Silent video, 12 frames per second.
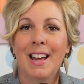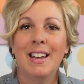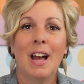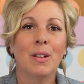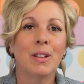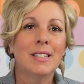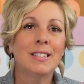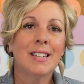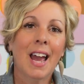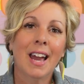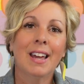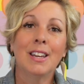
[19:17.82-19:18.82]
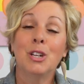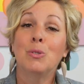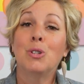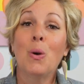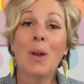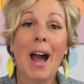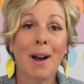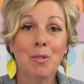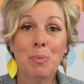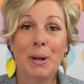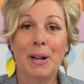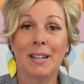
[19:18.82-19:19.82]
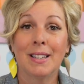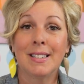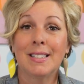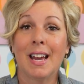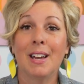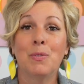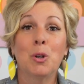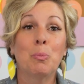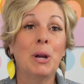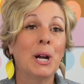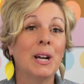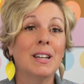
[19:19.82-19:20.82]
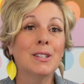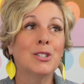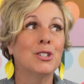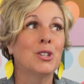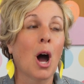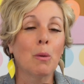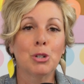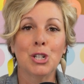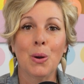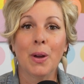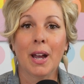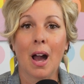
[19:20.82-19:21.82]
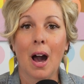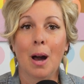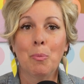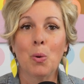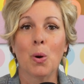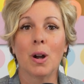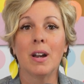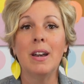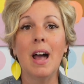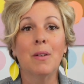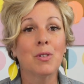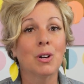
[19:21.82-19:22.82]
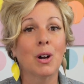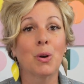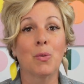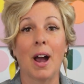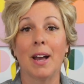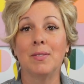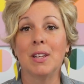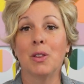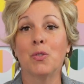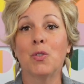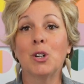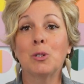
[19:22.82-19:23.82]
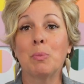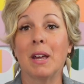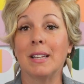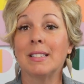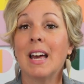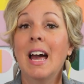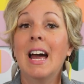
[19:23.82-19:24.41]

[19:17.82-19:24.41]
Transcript: Now, let's say you don't have a period. Let's say if your period has stopped showing up or never arrived in the first place.